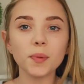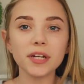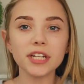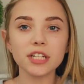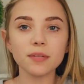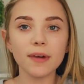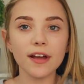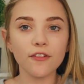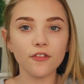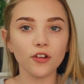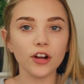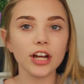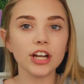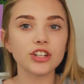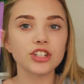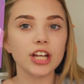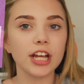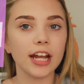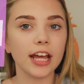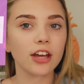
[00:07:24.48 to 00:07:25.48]
went to my
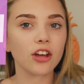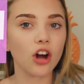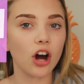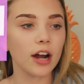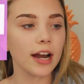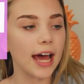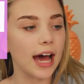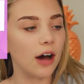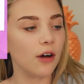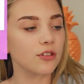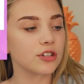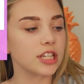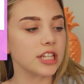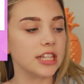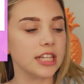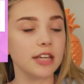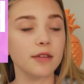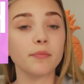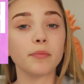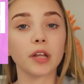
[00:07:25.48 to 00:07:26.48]
fridge and I got out
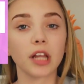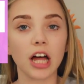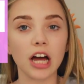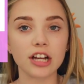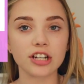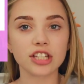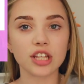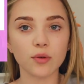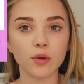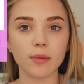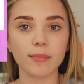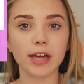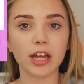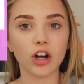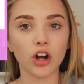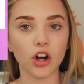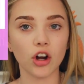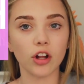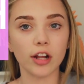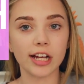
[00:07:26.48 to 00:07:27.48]
the blush that we made
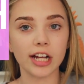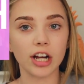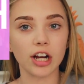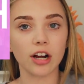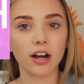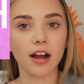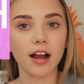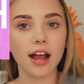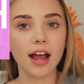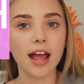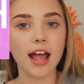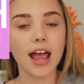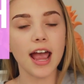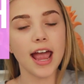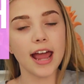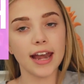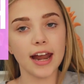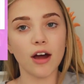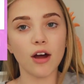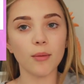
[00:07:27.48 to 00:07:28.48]
earlier,
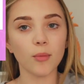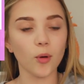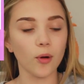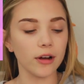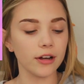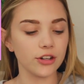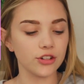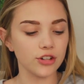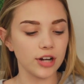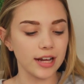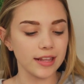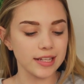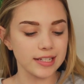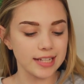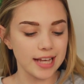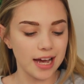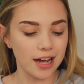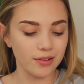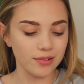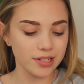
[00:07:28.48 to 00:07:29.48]
and now I'm going to try
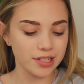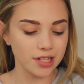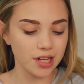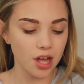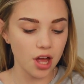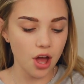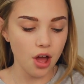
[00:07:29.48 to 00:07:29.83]
this out.